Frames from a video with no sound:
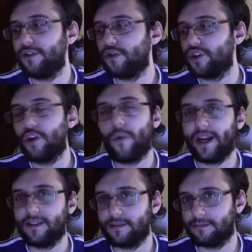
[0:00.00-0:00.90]
there's a
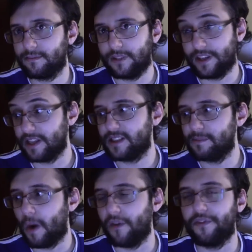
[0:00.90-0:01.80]
direct this
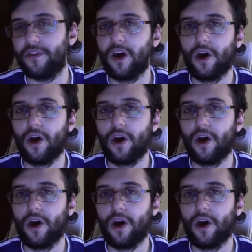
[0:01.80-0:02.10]
month.